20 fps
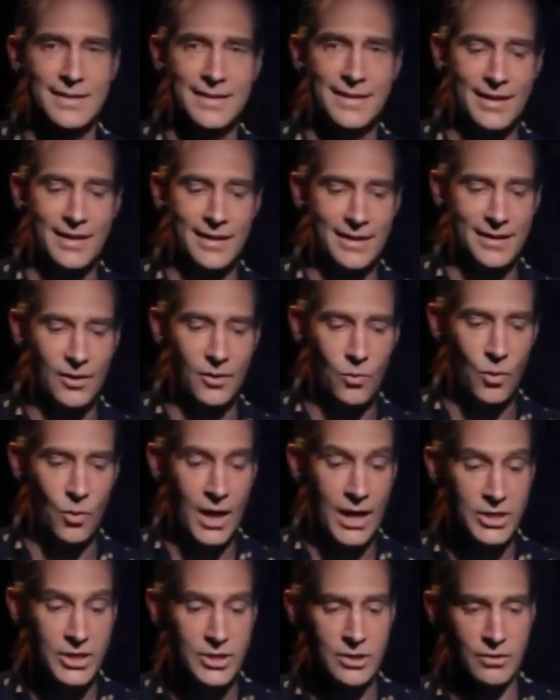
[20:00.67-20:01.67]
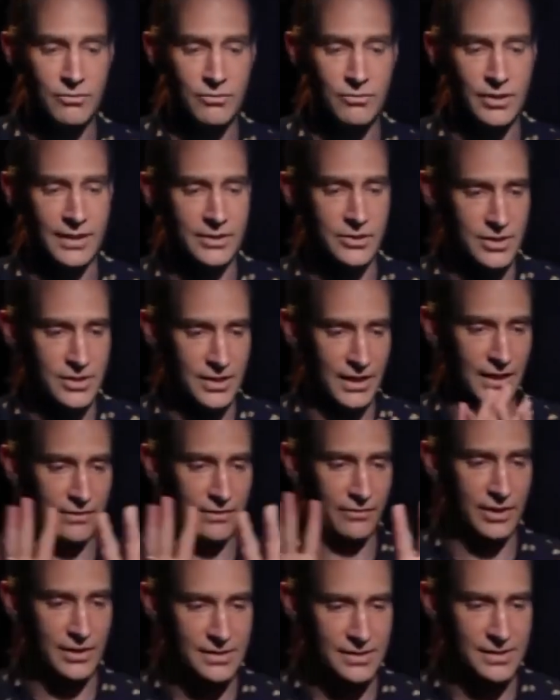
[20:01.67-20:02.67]
washed over it, just a kind
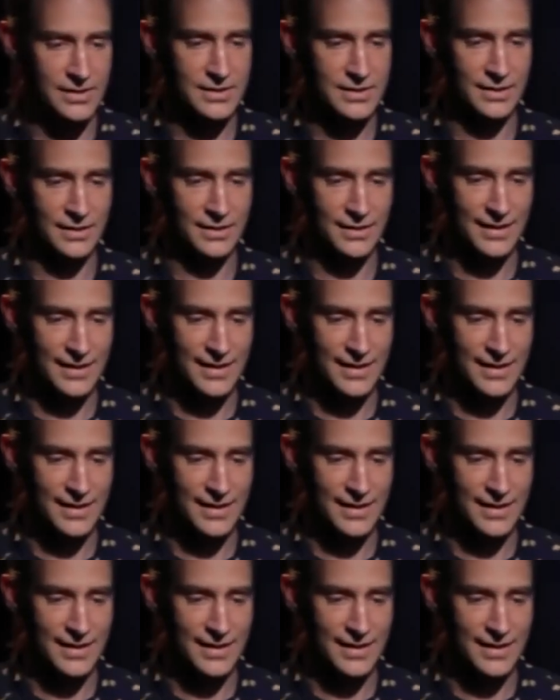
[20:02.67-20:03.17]
of consistent